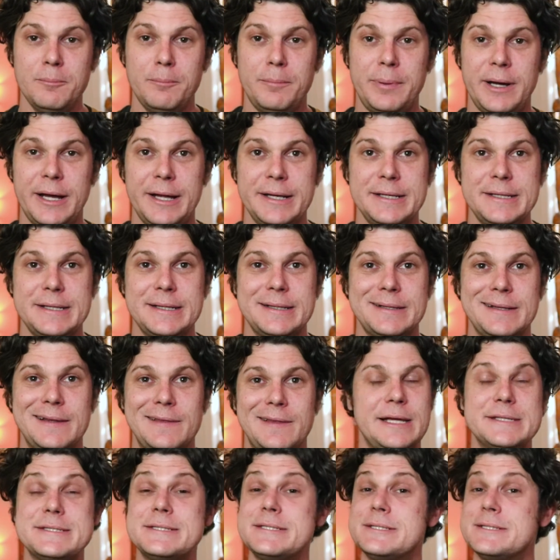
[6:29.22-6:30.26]
But
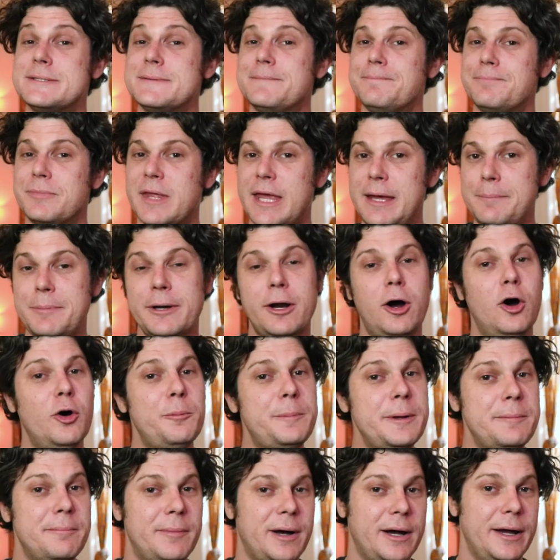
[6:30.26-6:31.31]
let's keep an
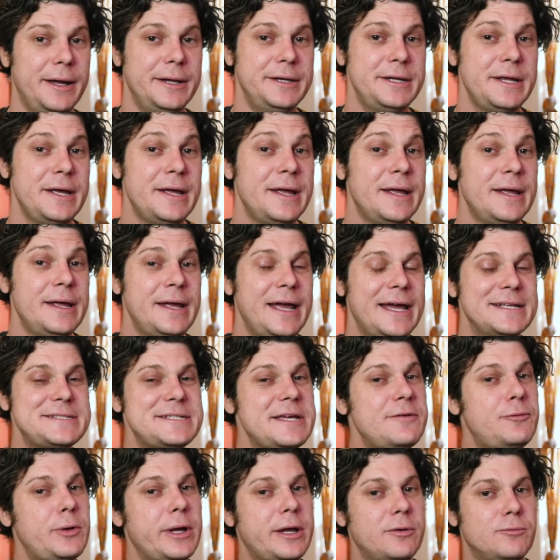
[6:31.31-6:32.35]
open mind and
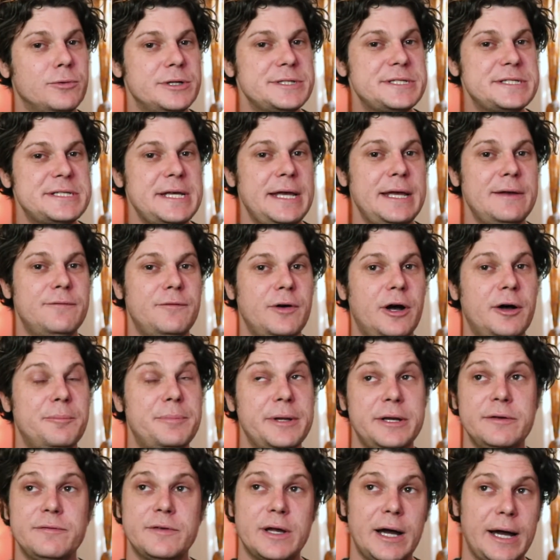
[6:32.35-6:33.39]
see if we can receive a
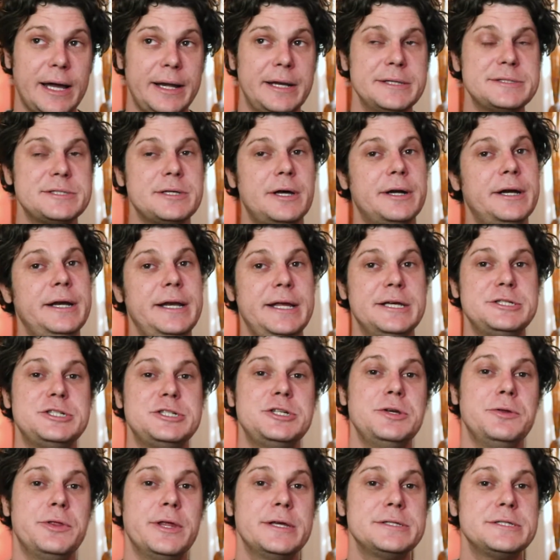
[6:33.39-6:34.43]
bit of guidance on an
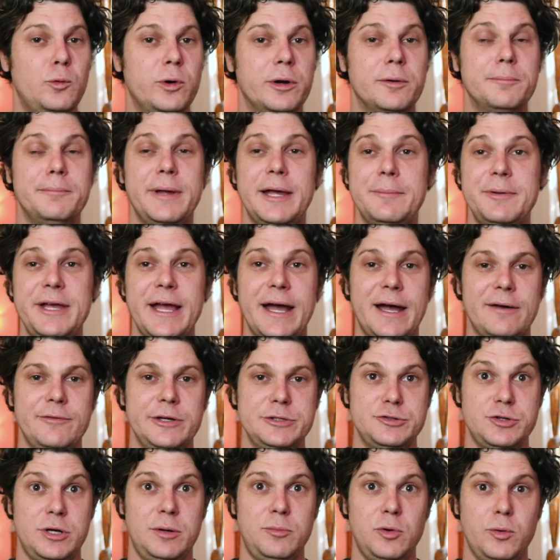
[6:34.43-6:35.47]
issue that we're maybe having
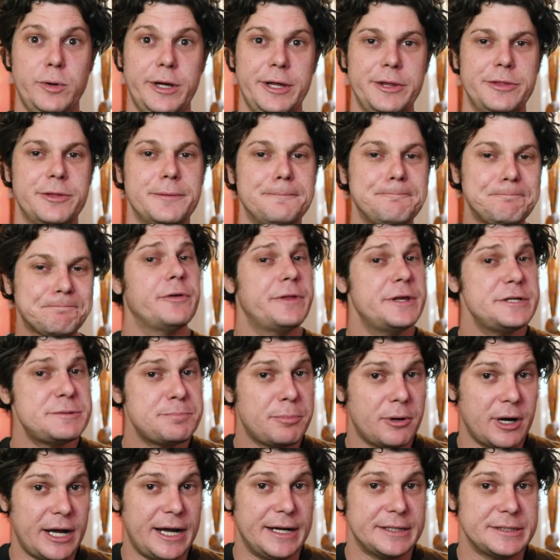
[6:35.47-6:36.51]
trouble with. For this
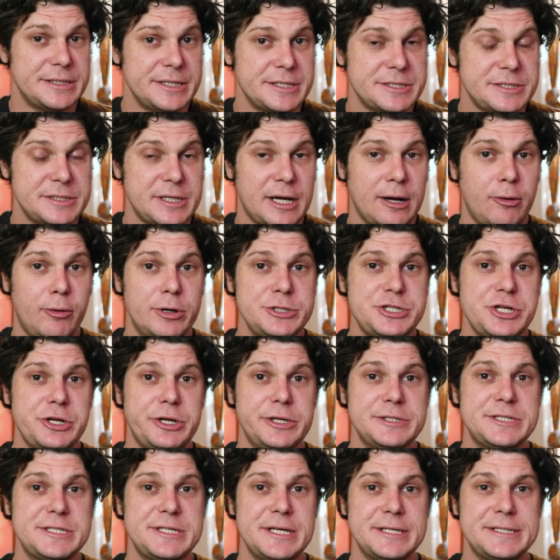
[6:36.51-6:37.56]
practice, I want you
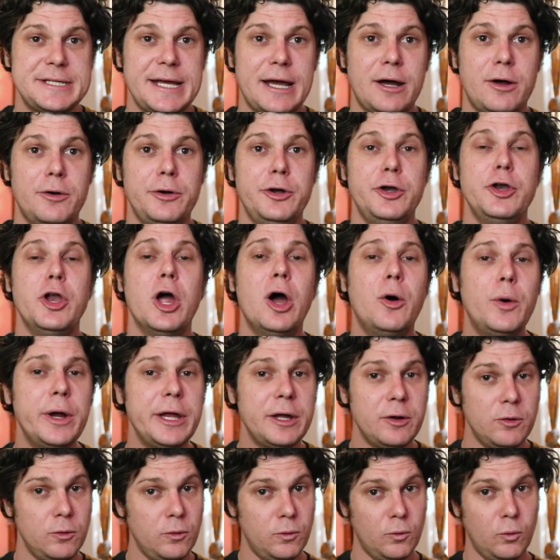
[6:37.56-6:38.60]
to sit down
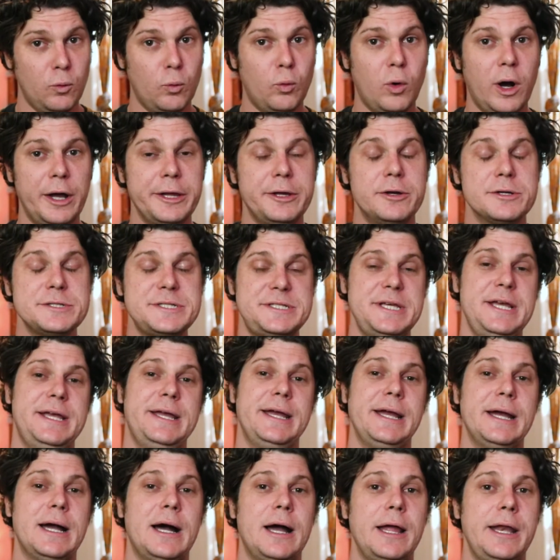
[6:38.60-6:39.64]
knowing what you're
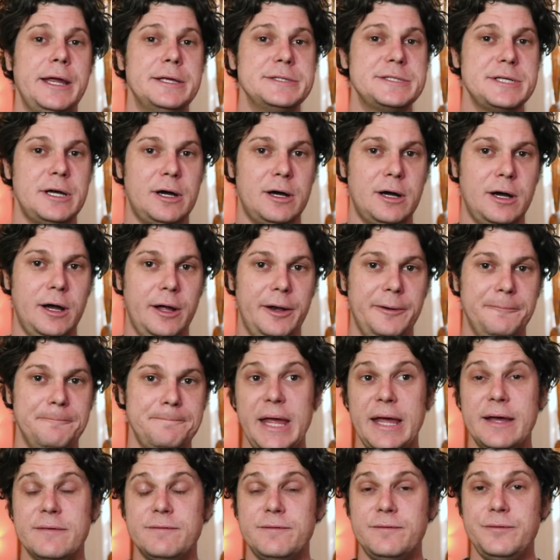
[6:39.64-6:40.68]
seeking guidance on.
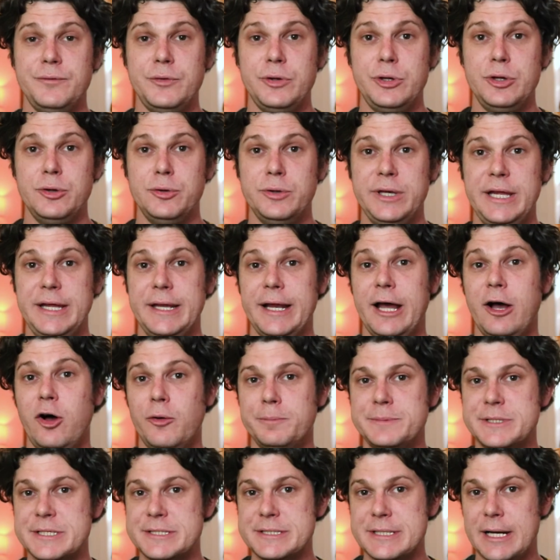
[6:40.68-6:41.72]
If you need
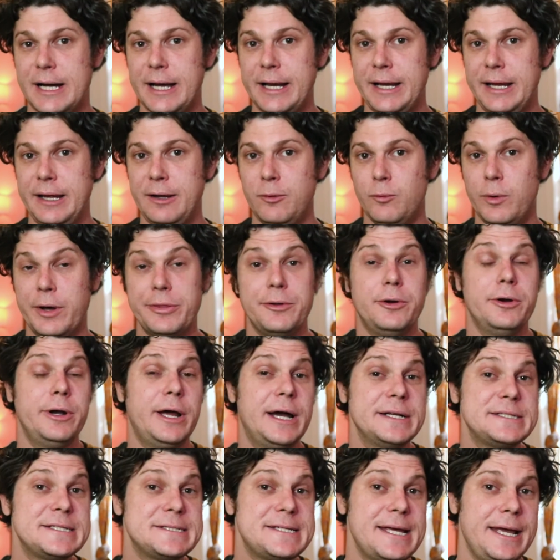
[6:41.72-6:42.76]
help deciding whether or
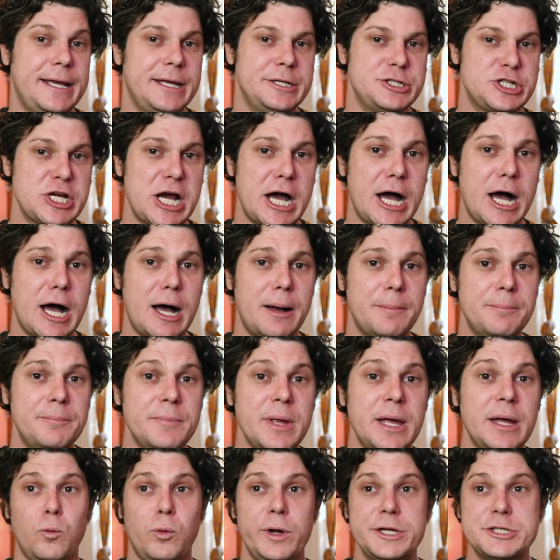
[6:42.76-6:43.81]
not to take a job,
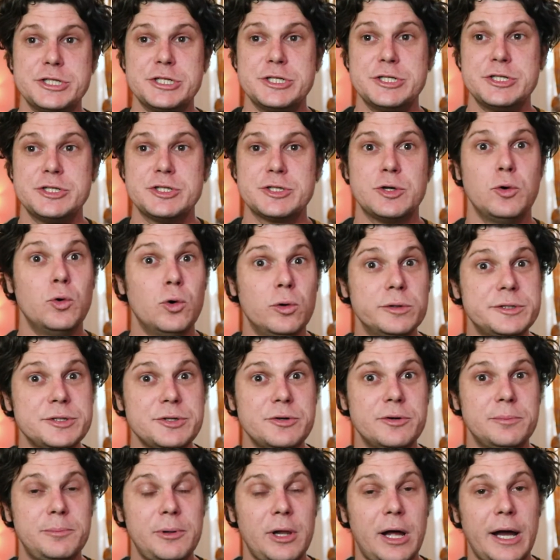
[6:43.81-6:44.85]
which school
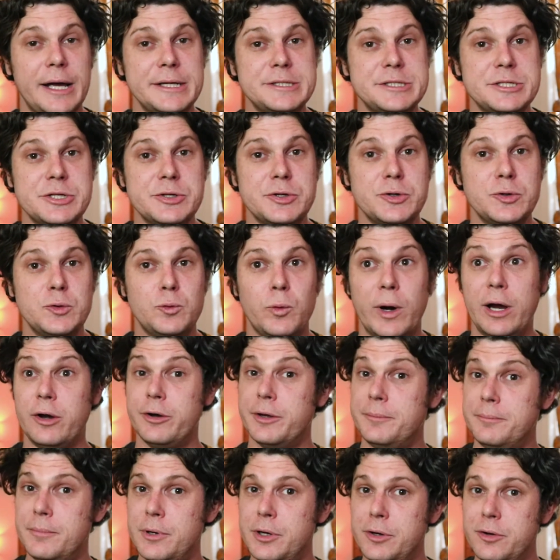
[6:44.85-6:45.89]
to apply to, where
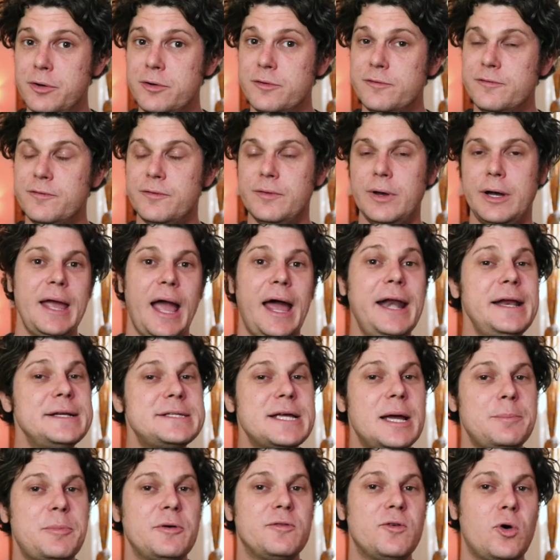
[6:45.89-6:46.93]
to move, any
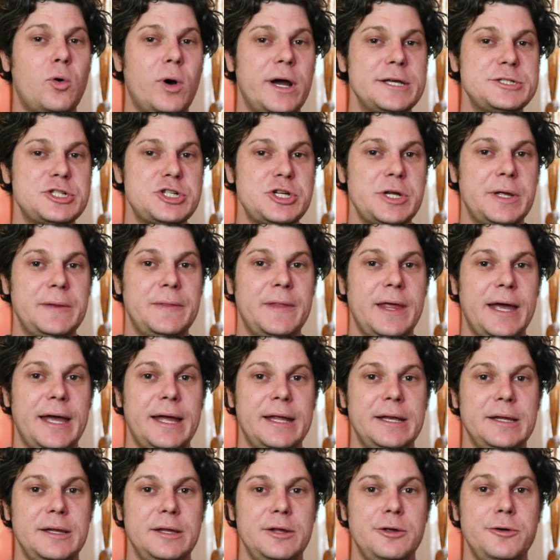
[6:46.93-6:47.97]
type of question
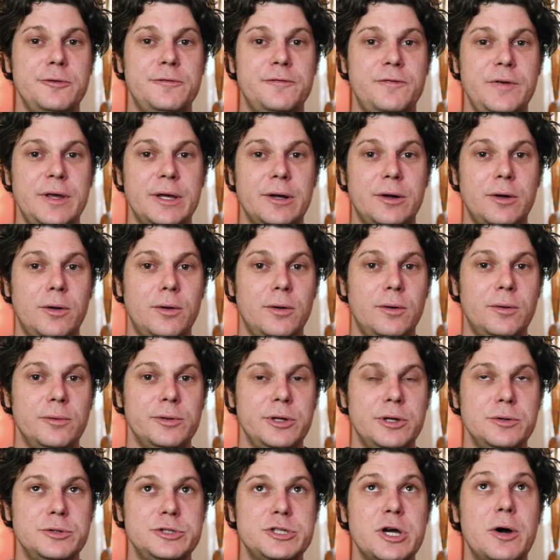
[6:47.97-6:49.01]
that you feel
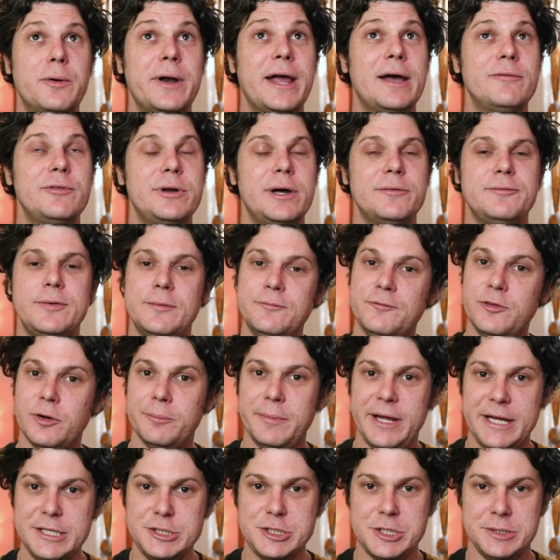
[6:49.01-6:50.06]
you don't have enough
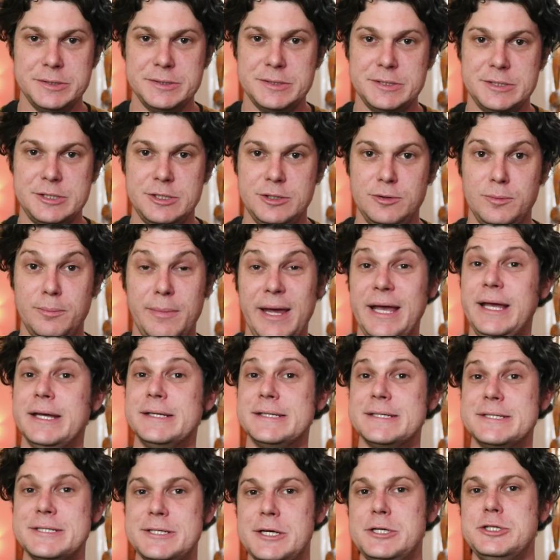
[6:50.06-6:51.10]
information to make a
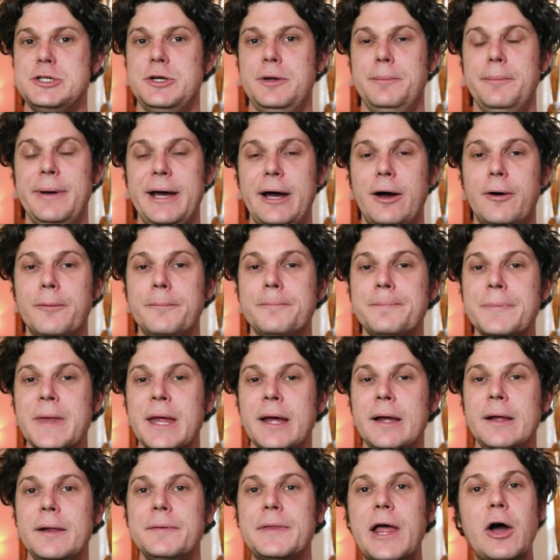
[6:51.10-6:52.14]
decision about,
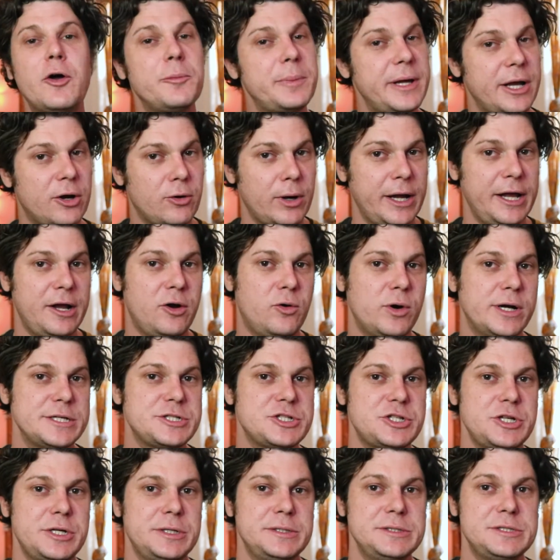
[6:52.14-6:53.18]
that would be a great
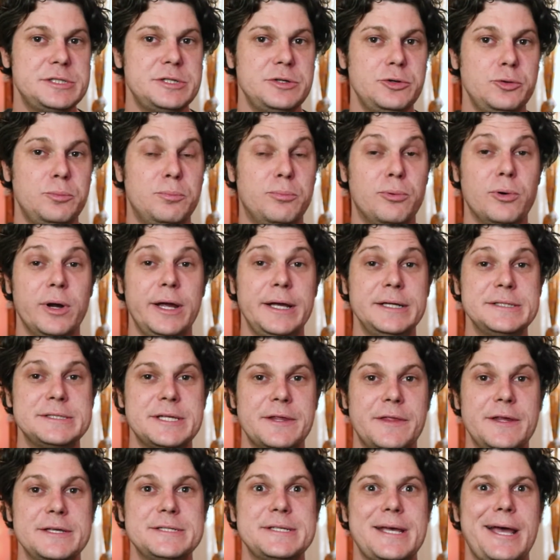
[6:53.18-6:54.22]
question to bring to
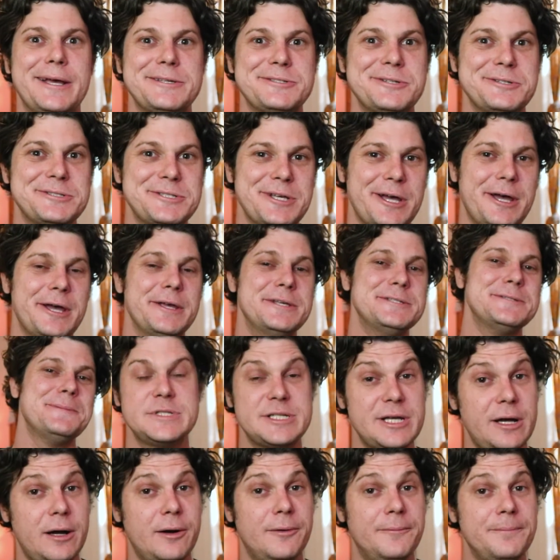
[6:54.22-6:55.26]
this exercise.
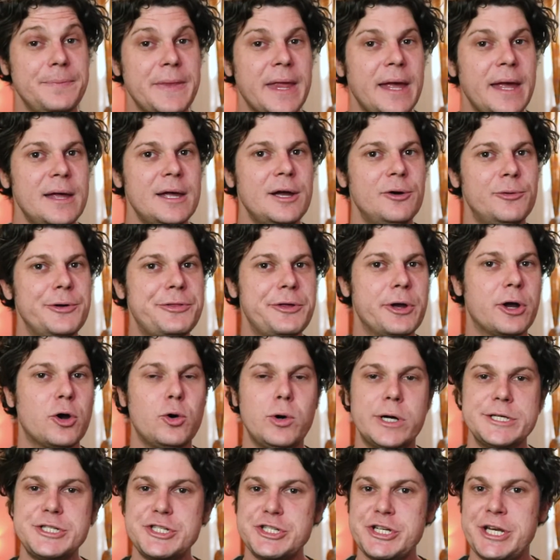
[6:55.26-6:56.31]
So, with your
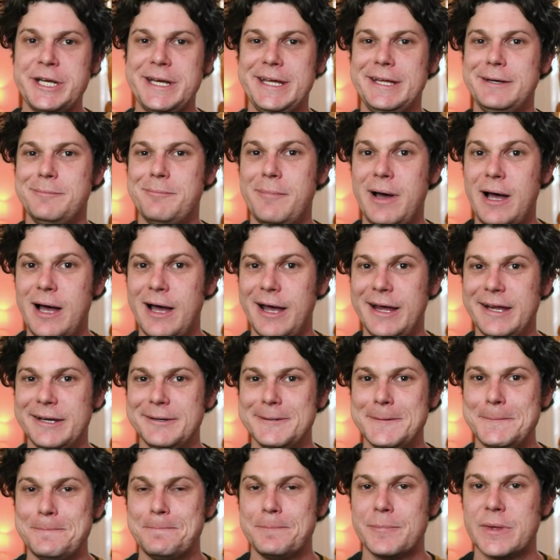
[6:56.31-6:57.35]
question in
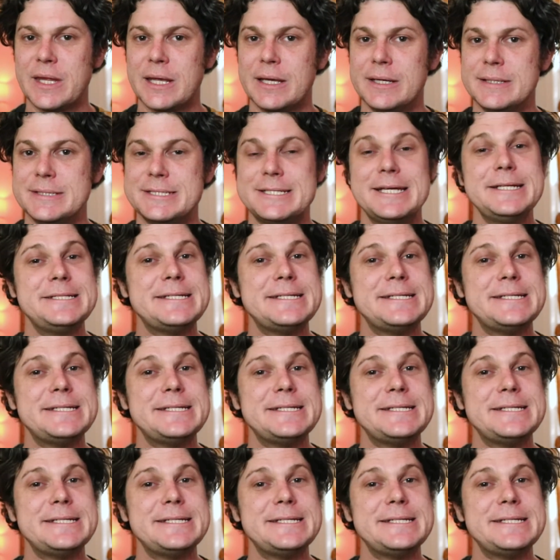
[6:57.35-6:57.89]
mind, sit